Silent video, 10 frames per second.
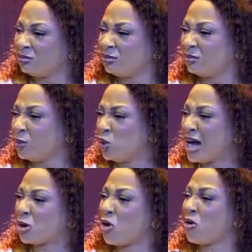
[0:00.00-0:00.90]
You
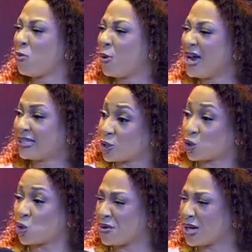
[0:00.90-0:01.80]
can corroborate his
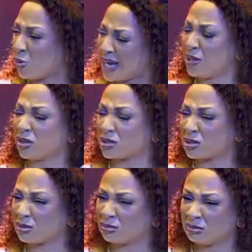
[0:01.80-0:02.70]
story. Why not?
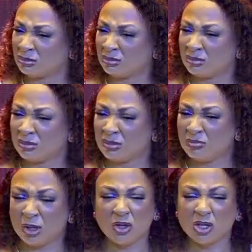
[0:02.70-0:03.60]

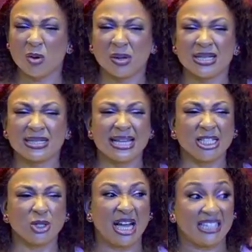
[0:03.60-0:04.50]
But not somebody telling
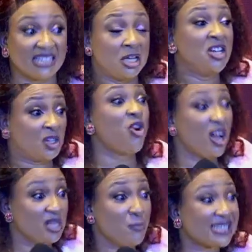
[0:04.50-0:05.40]
you that. God,
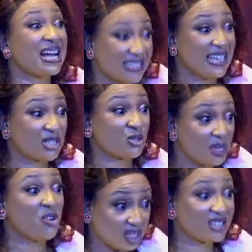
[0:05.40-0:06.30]
you better say yes to me.
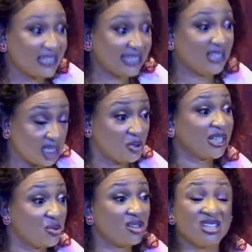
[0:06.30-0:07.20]
God said, you are the
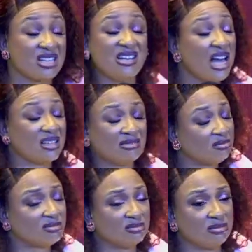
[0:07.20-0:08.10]
one. It's a lie.
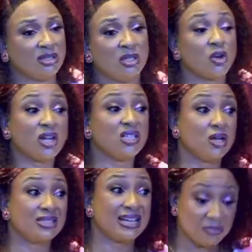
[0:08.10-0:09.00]
God did
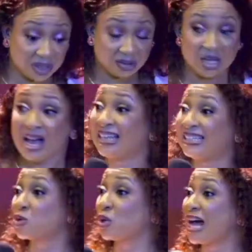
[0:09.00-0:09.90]
not tell me. And that
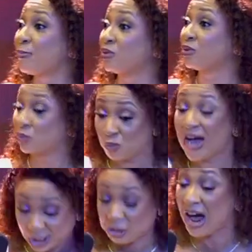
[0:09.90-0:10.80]
was what happened. When he
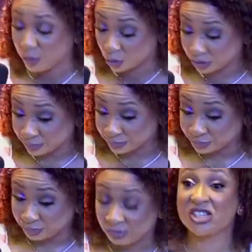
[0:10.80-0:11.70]
traveled,
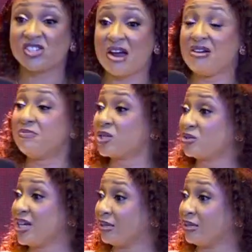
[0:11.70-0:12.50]
he's hearing me today.